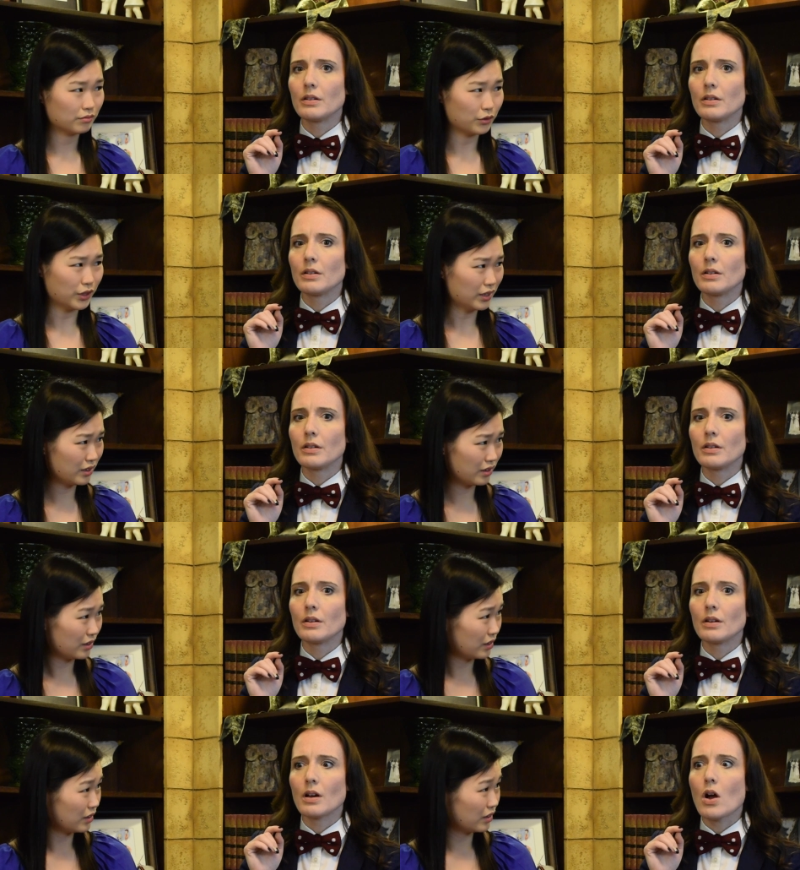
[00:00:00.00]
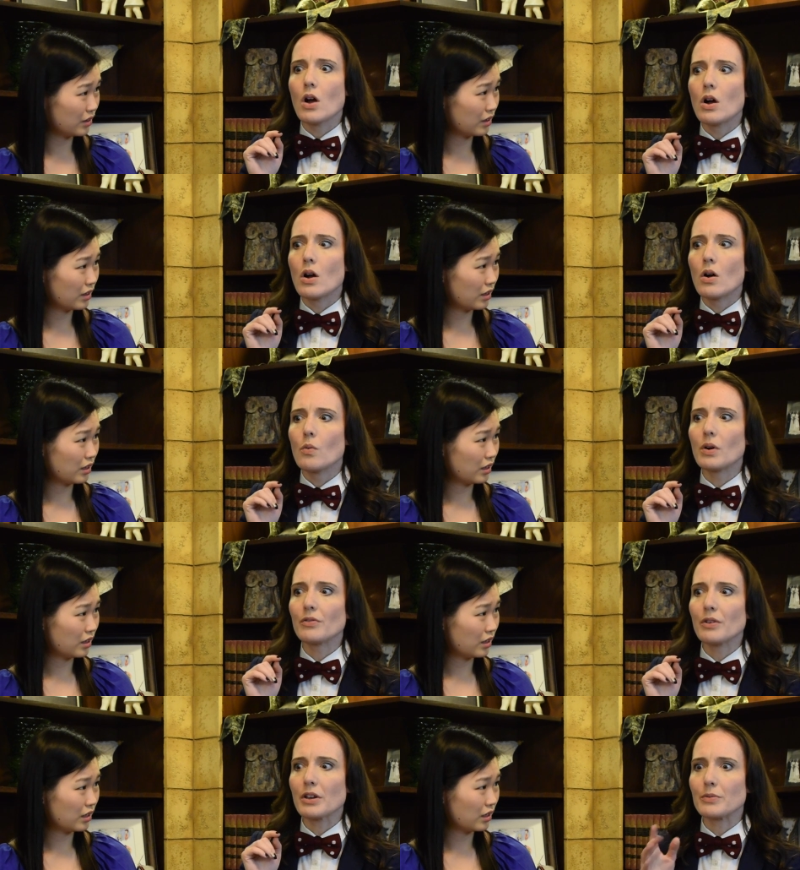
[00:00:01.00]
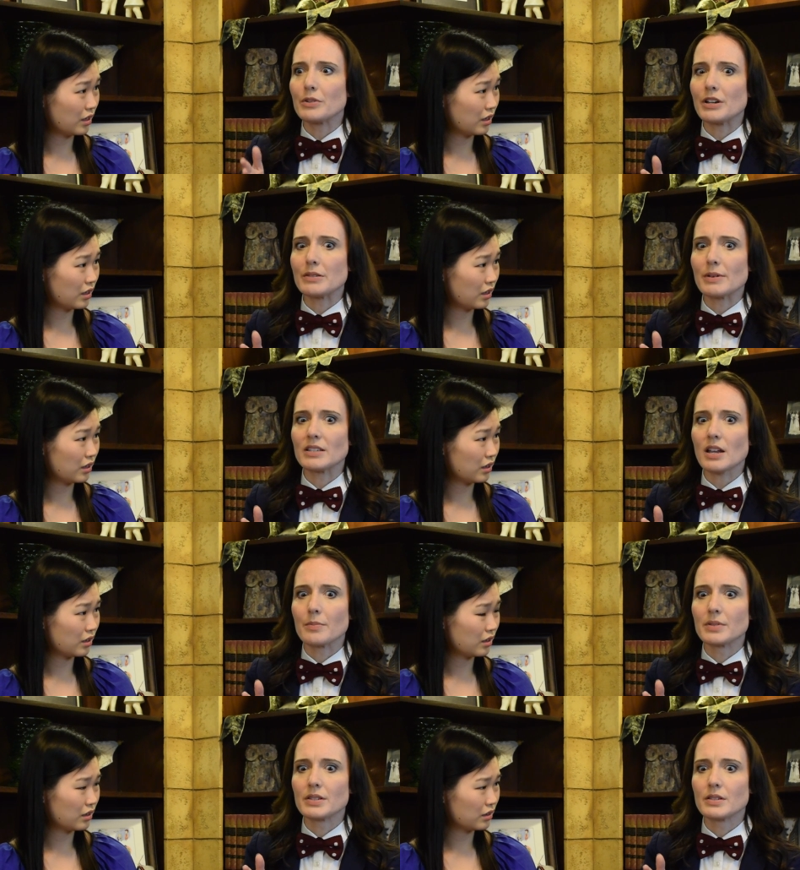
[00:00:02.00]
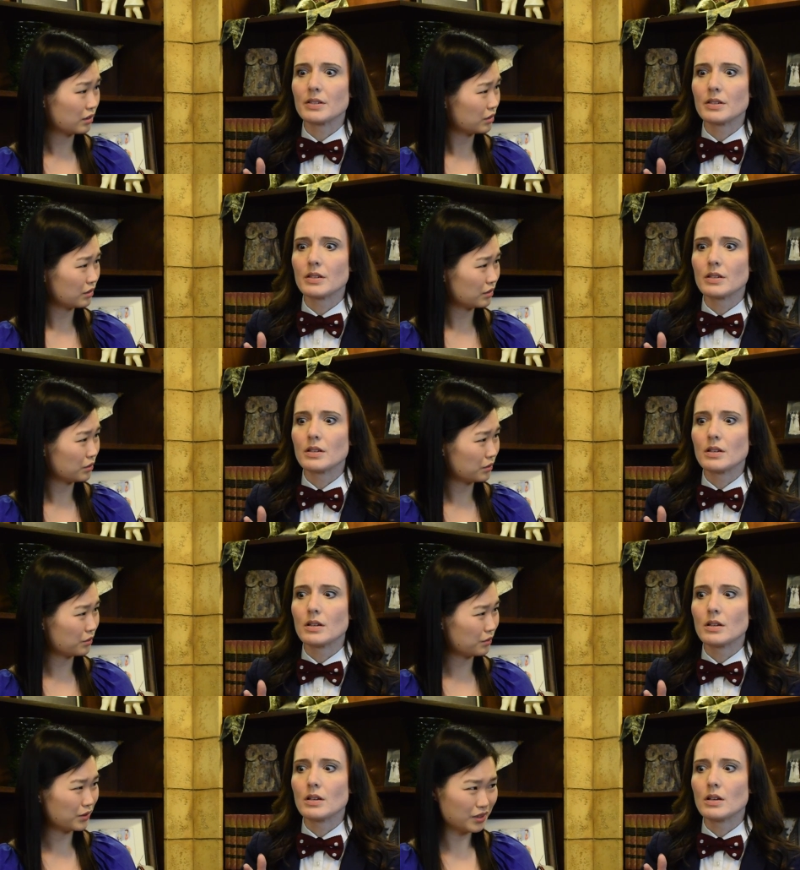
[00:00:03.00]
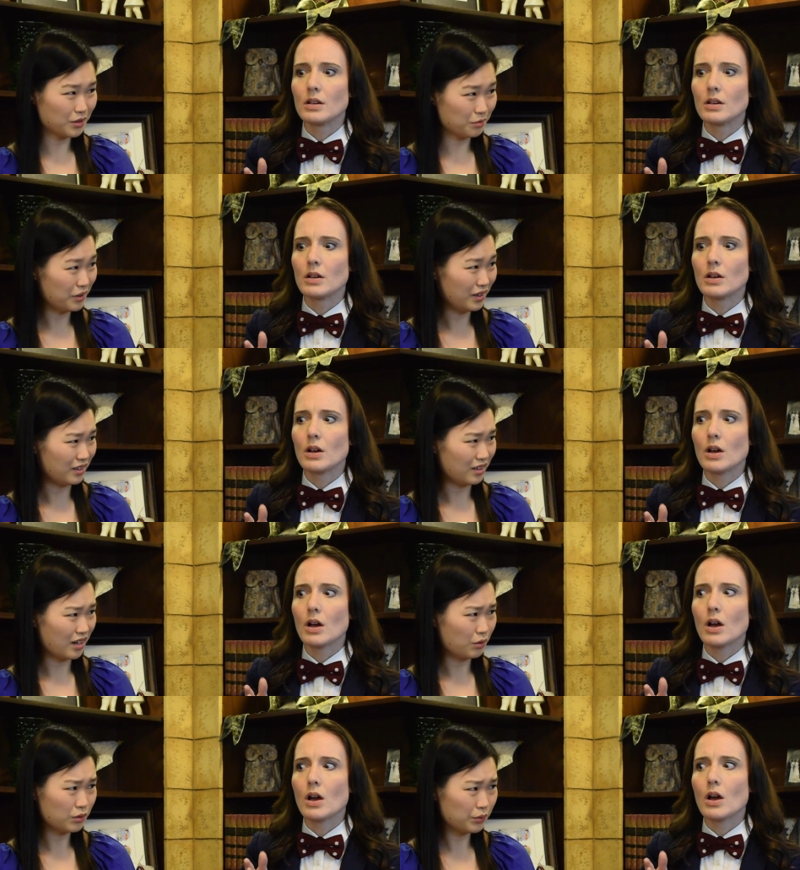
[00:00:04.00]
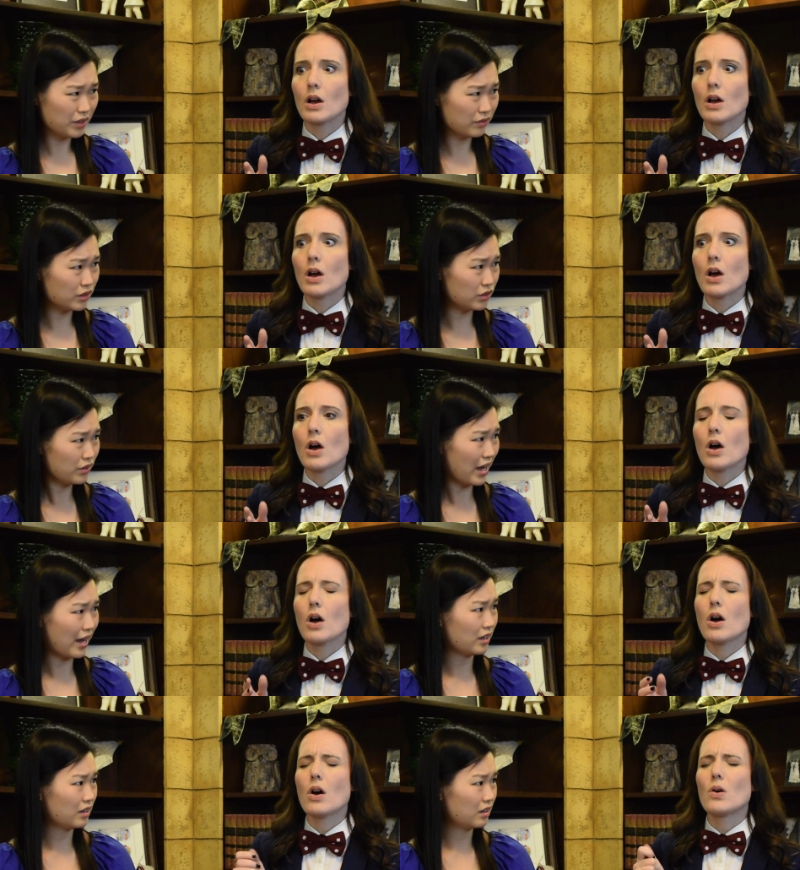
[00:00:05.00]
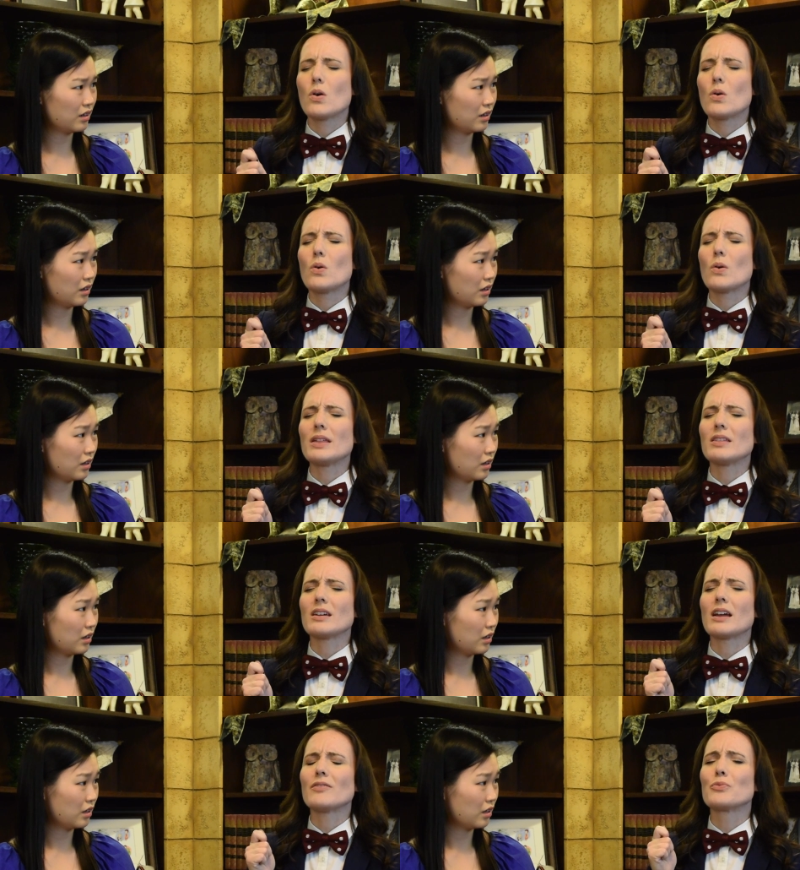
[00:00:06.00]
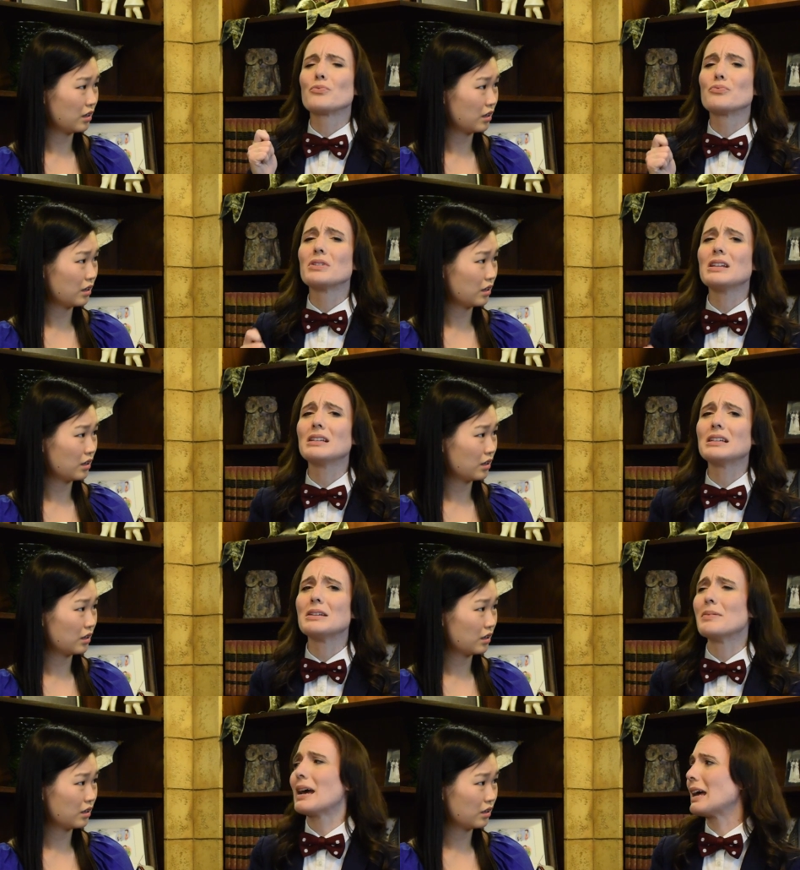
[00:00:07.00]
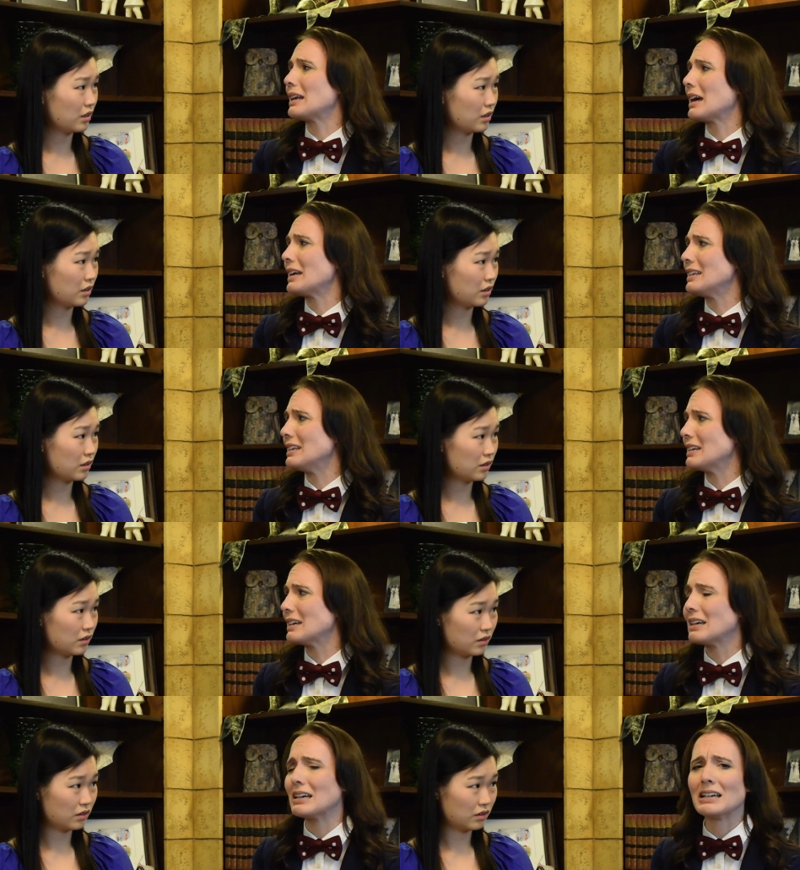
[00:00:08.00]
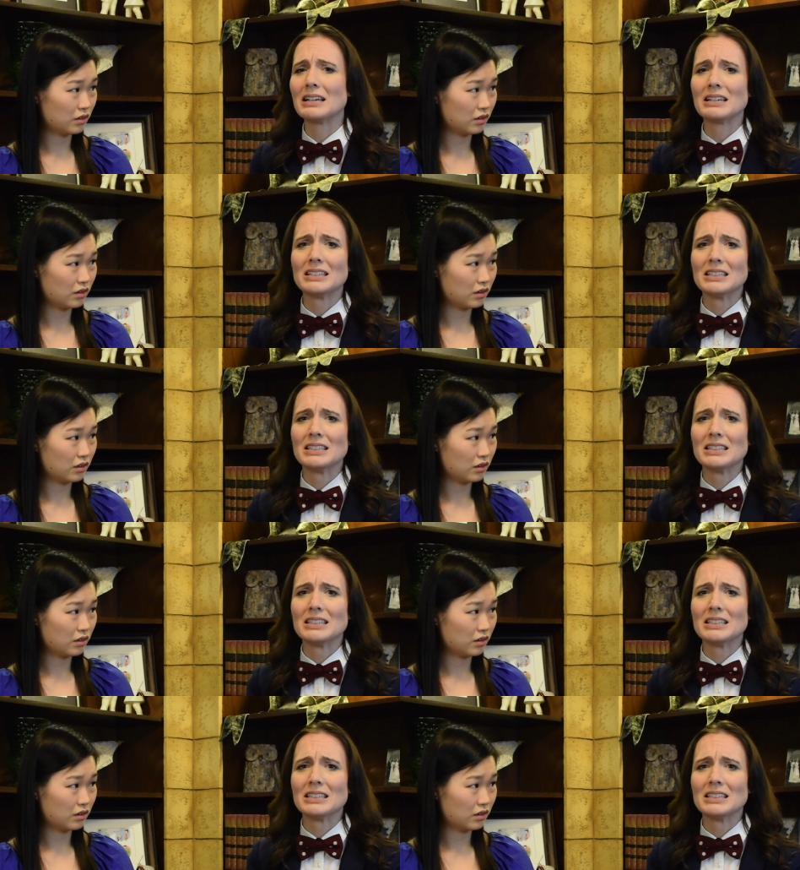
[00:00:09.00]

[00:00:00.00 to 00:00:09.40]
Speaker 1: What? What if we could retrace my steps?
Speaker 2: What do you mean? How would we even do that?
Speaker 1: Oh, I think I have a really bad idea.